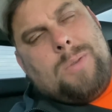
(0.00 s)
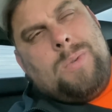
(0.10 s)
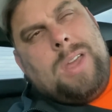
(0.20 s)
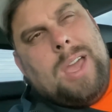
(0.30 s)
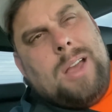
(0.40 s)

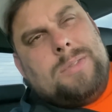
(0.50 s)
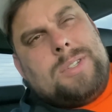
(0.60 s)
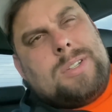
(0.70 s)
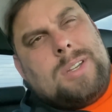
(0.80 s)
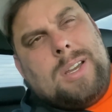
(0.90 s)
We have
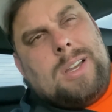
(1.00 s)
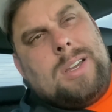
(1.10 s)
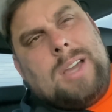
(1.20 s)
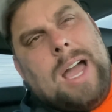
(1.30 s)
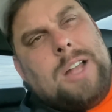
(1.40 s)

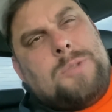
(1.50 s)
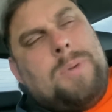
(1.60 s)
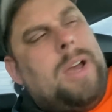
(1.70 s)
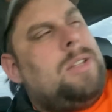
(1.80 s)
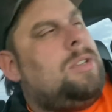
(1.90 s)
Scotch Pine.